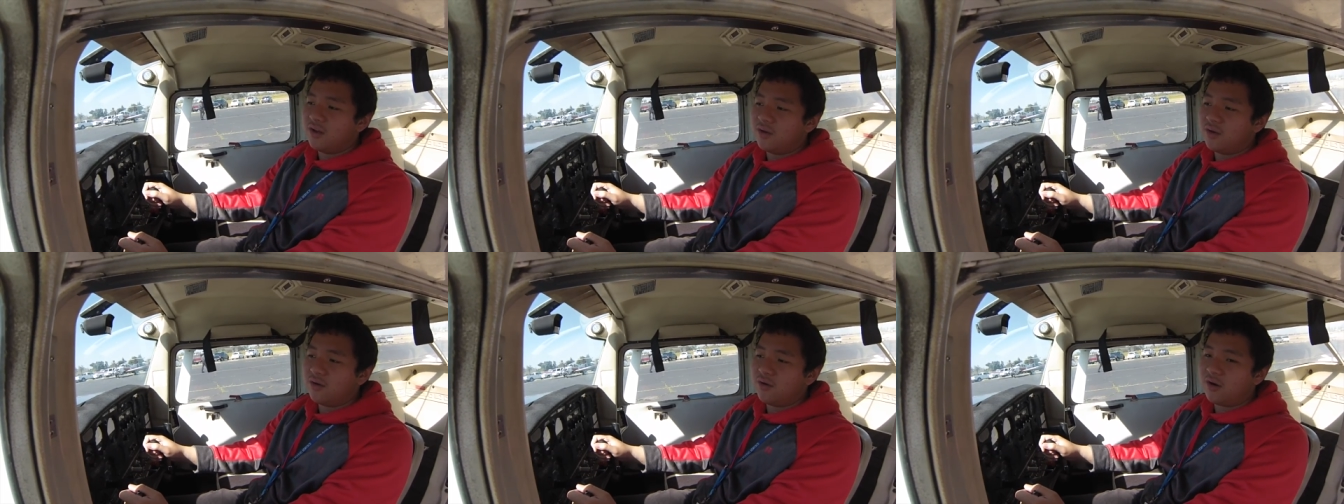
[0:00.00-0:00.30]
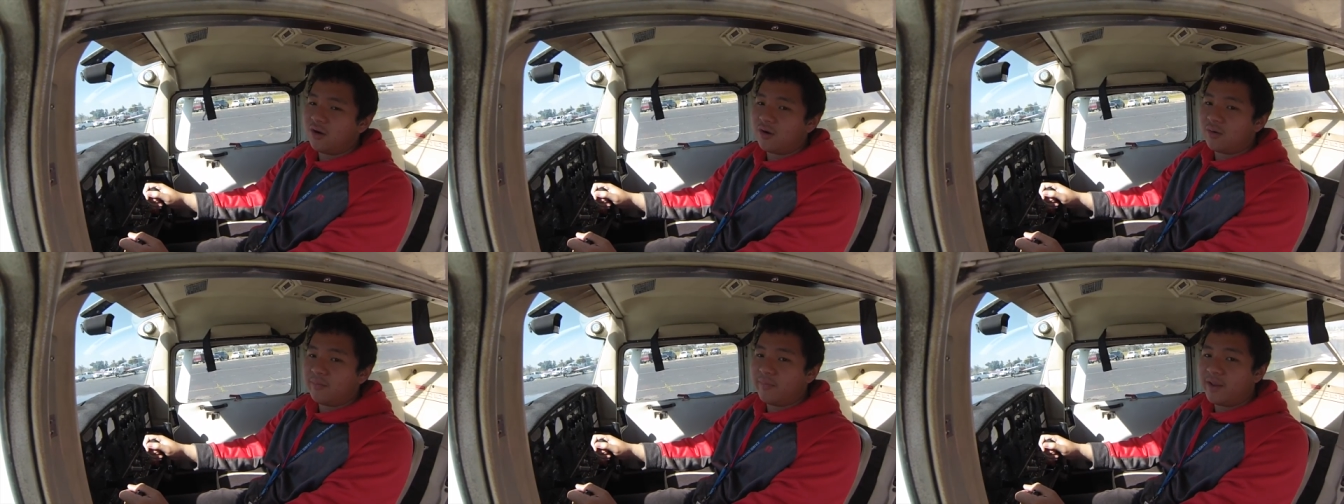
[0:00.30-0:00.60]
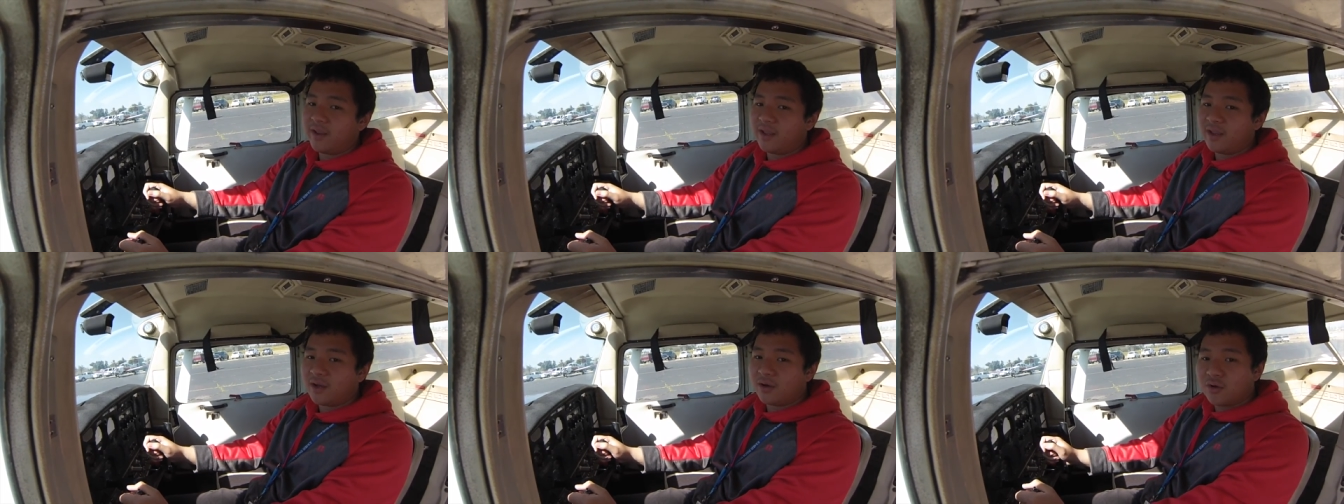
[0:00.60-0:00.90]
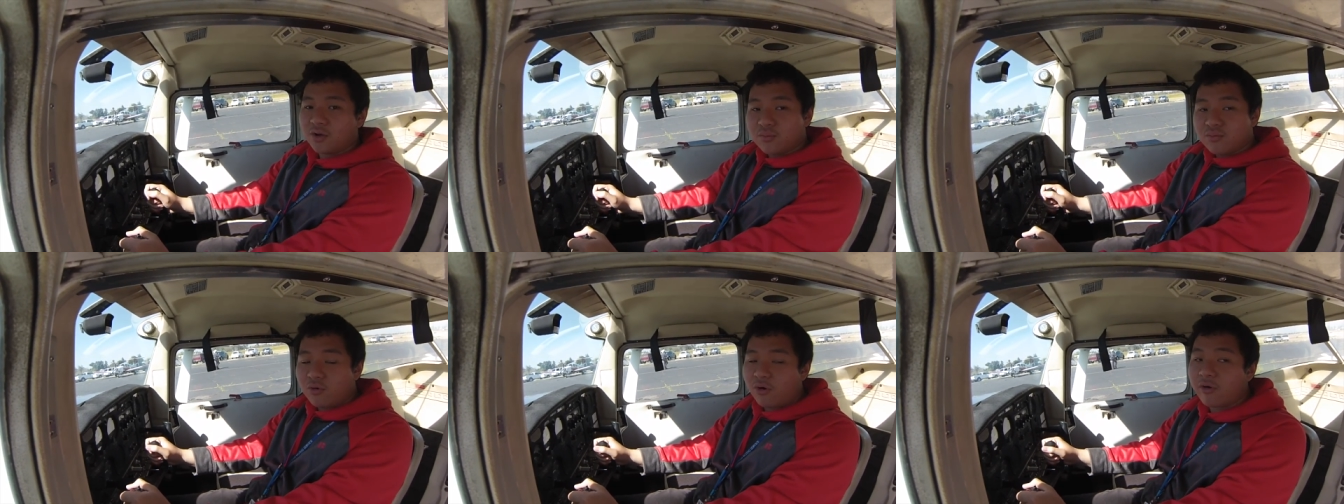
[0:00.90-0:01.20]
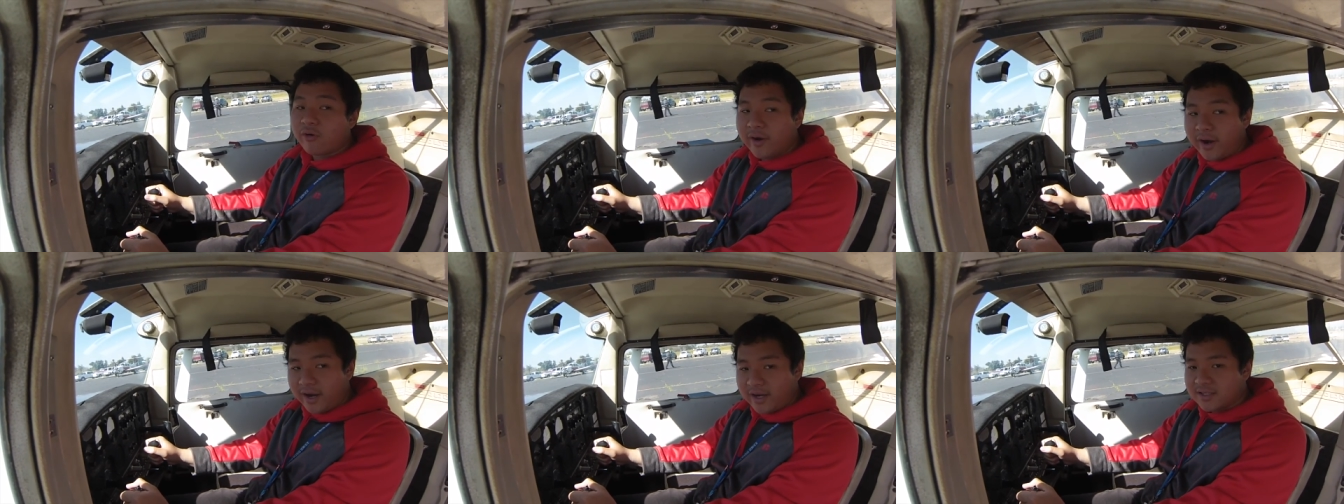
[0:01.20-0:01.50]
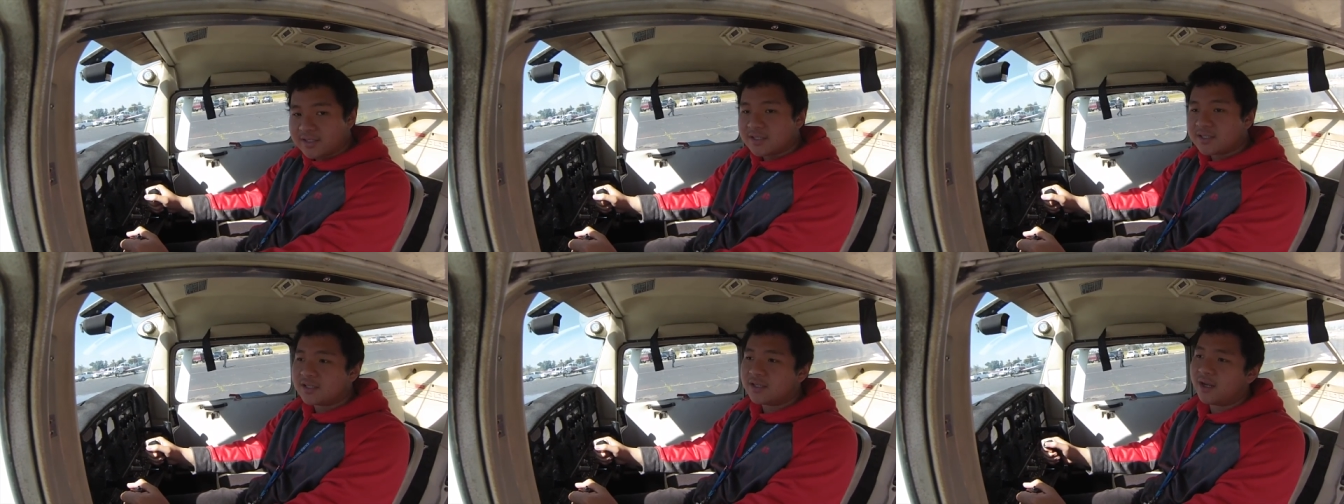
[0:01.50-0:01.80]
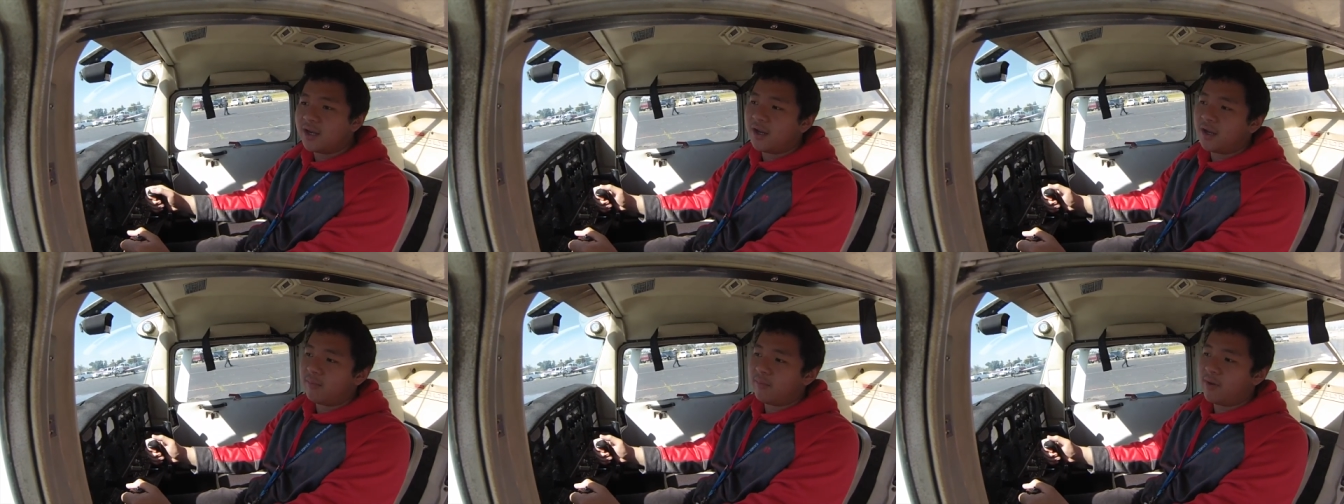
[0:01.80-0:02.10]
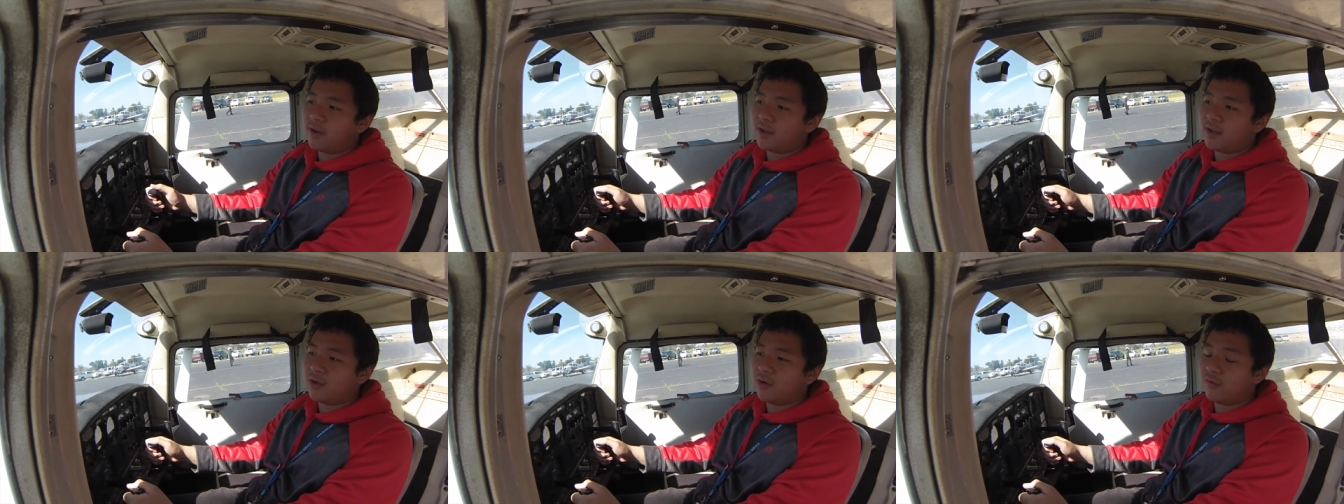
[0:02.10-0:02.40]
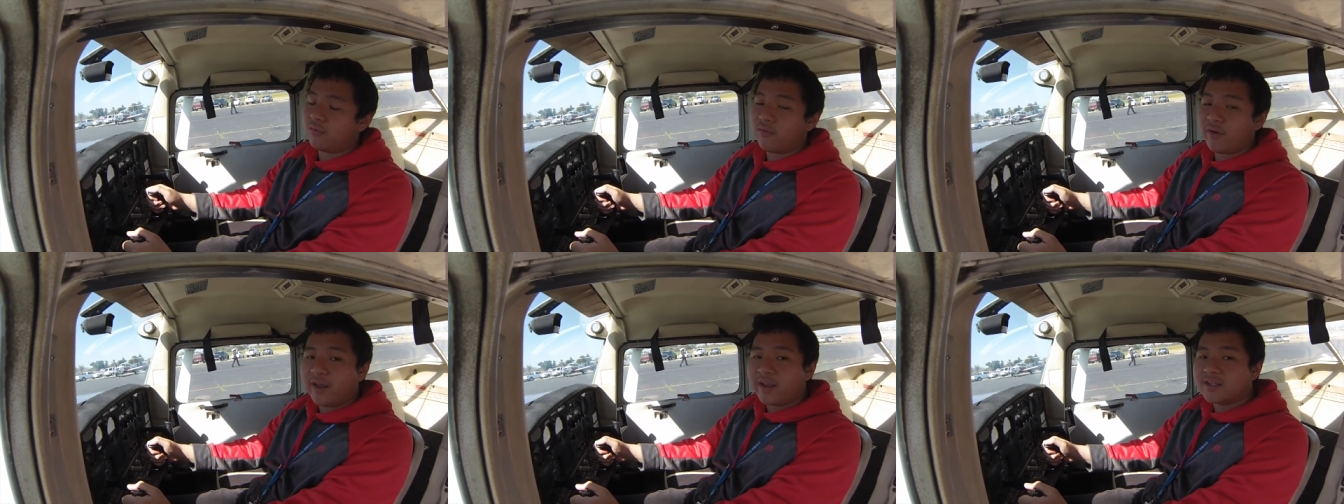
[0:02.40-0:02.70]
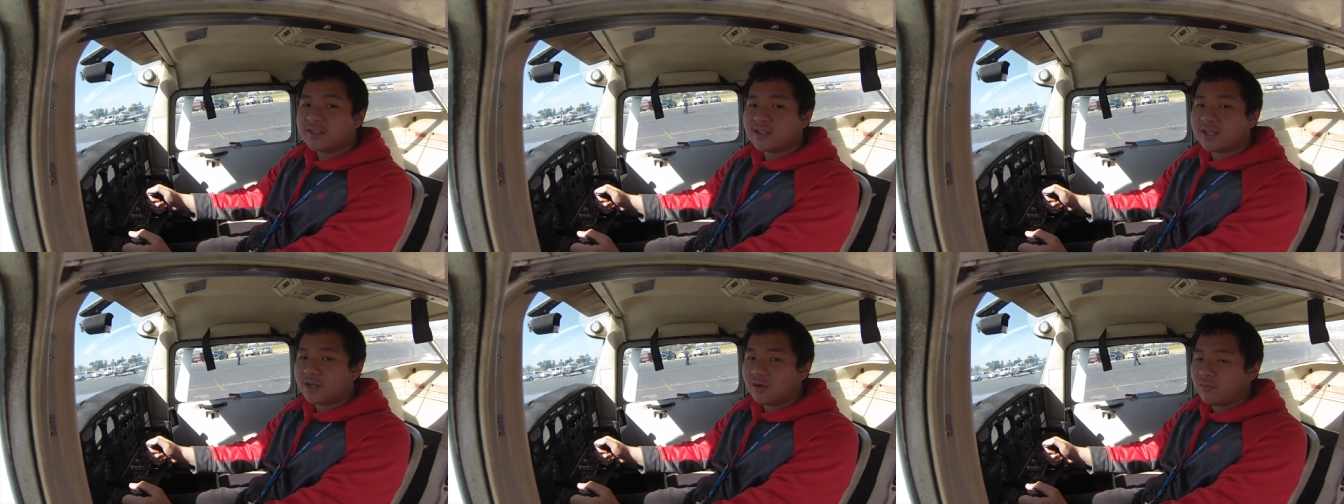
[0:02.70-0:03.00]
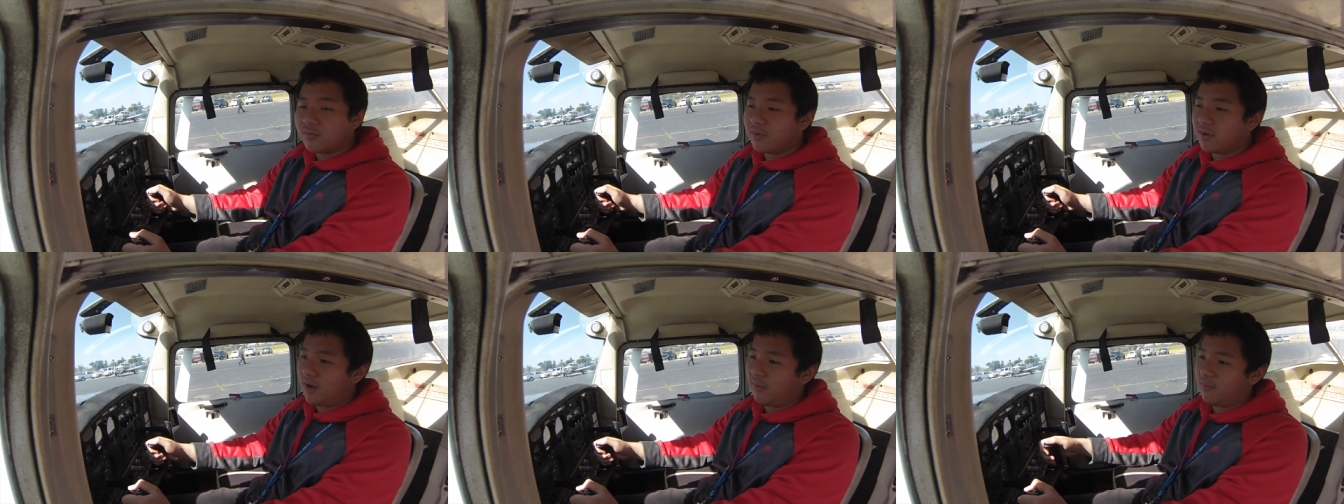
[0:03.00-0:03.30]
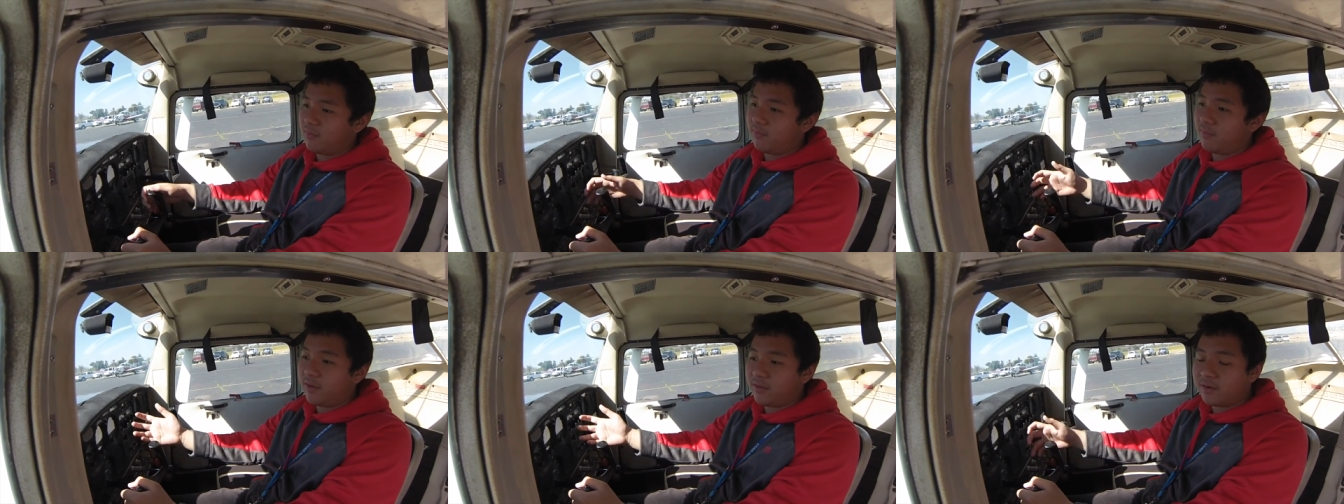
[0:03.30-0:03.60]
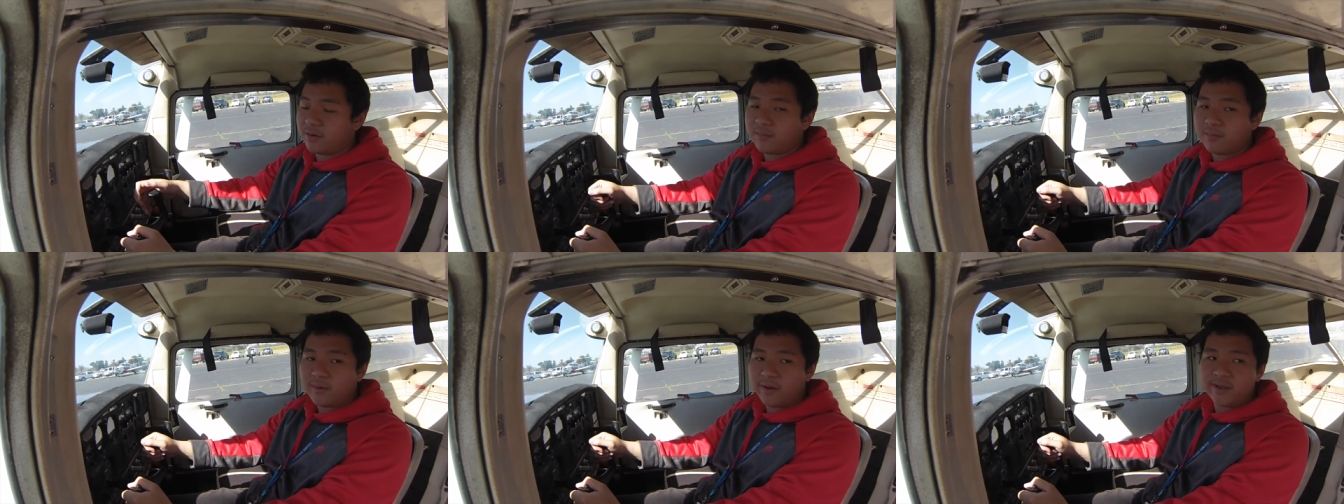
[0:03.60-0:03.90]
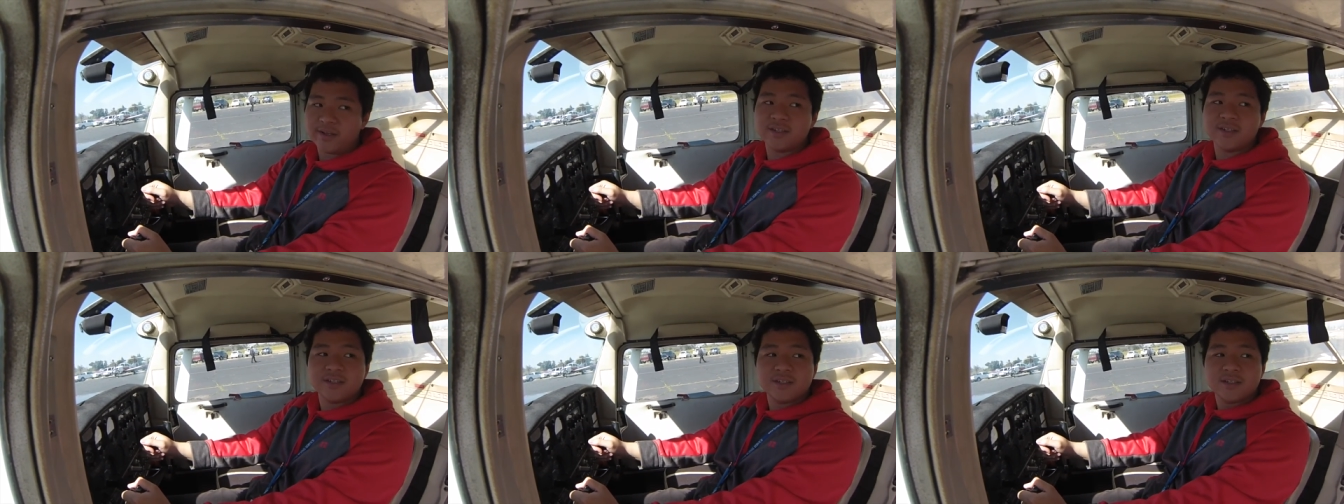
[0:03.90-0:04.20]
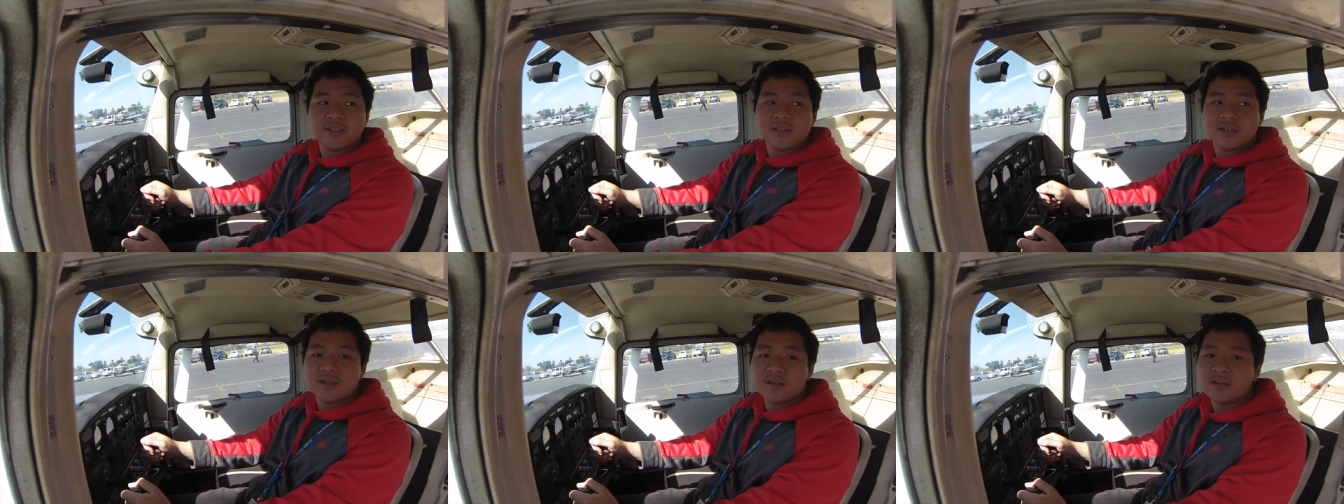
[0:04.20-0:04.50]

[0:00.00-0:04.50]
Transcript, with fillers: you are making good progress and making your flying skill become a better place